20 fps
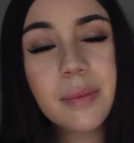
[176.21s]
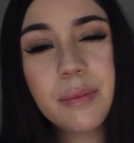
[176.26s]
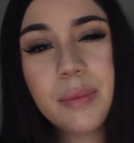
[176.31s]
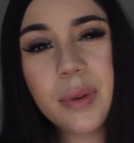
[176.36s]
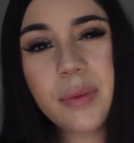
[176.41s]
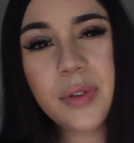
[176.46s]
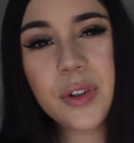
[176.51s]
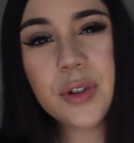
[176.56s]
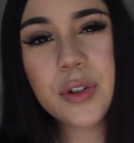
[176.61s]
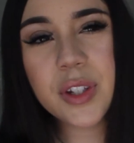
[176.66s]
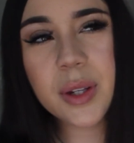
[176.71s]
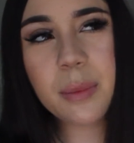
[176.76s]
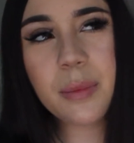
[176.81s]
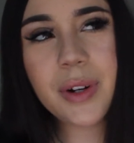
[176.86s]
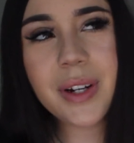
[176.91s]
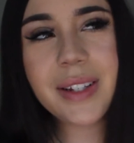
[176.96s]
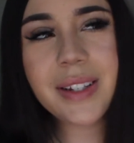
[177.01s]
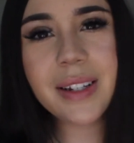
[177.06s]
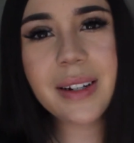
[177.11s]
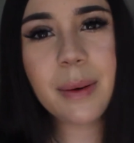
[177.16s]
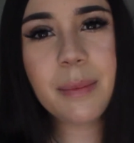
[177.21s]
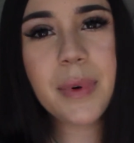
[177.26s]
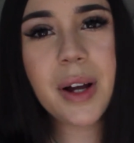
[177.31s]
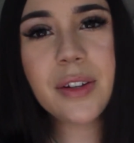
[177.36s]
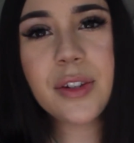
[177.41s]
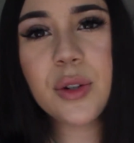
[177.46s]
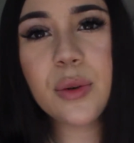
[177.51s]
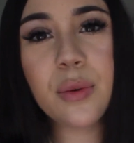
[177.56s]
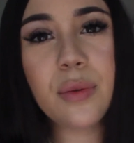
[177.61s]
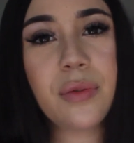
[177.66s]
But for some reason, I'm
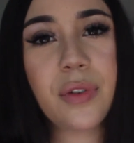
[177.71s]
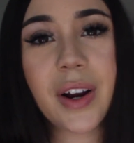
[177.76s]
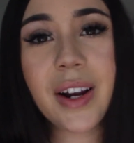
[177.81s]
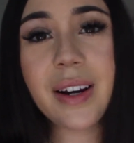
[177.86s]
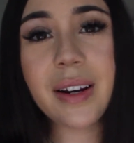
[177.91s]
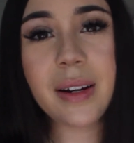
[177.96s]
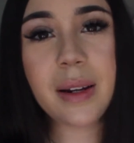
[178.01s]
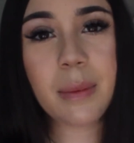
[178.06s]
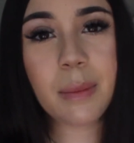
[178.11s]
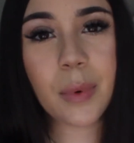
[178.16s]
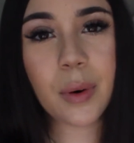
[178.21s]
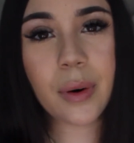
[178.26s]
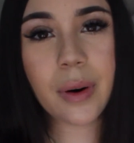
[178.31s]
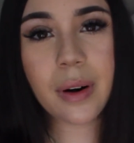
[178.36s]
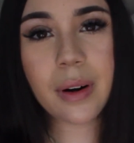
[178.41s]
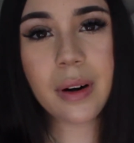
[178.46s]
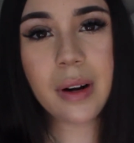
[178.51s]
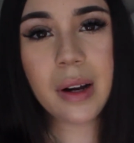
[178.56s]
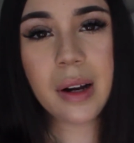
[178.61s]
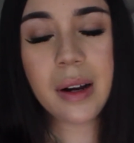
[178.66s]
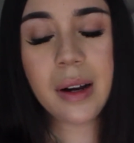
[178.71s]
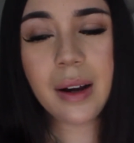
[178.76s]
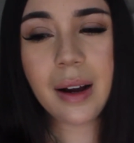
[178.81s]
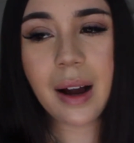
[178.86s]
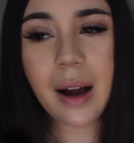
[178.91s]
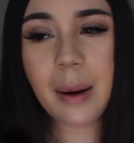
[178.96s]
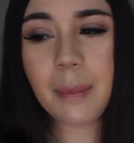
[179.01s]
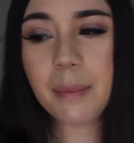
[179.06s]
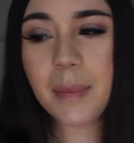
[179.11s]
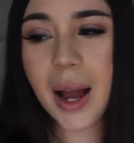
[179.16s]
not so afraid anymore.
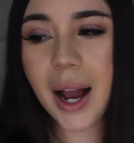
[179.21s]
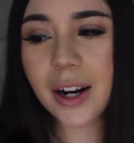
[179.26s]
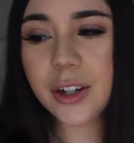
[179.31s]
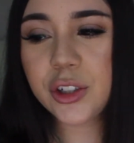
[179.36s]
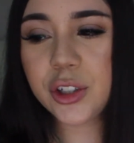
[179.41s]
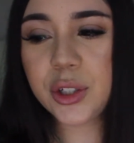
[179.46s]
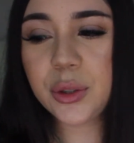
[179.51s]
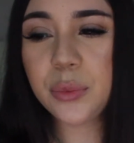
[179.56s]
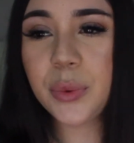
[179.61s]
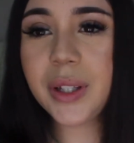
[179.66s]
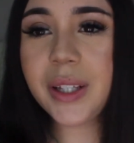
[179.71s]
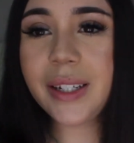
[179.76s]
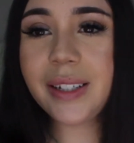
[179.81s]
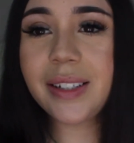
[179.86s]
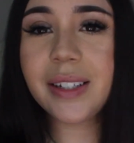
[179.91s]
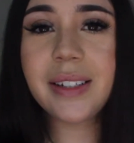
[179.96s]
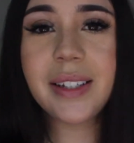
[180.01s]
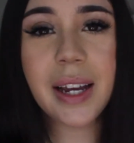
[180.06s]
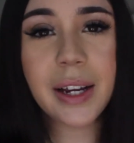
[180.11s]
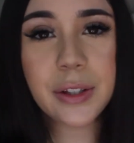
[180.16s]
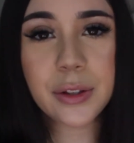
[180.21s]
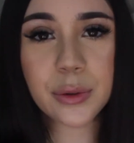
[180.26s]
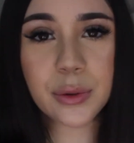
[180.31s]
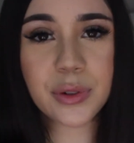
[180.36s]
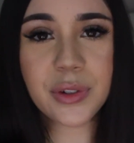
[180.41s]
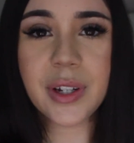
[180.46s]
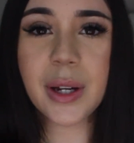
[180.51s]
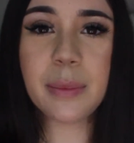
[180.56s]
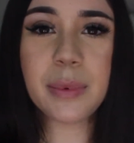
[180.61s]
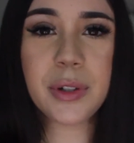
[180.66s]
I'm actually willing to take
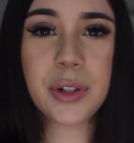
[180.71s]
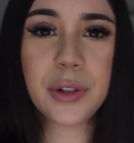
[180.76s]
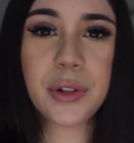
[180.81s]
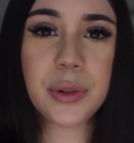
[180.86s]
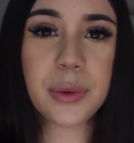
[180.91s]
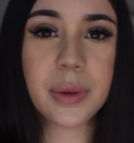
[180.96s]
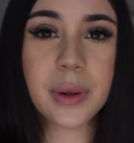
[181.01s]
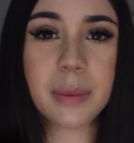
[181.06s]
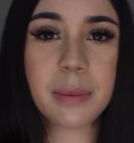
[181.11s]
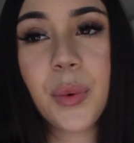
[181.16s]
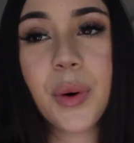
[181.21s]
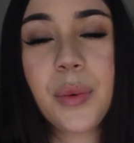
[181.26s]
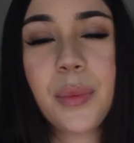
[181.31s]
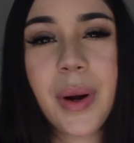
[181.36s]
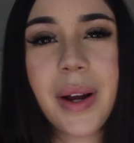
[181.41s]
those steps to do them. But one